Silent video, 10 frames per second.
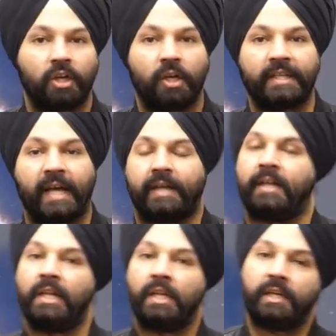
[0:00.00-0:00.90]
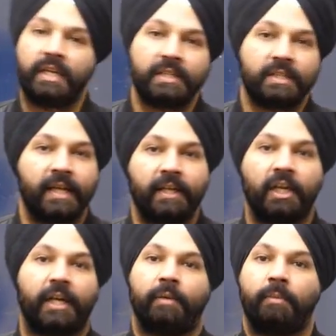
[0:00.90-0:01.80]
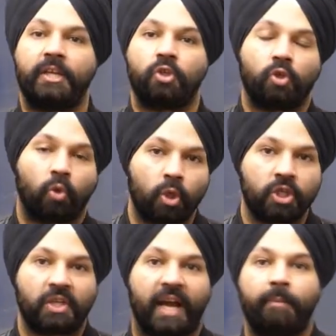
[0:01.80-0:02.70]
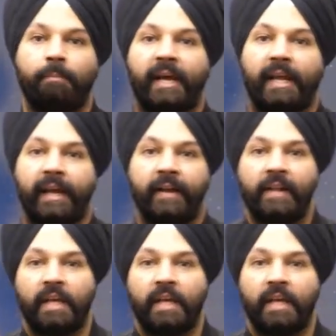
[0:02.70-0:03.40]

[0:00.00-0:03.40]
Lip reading: Not only that, recently means kuch time pehle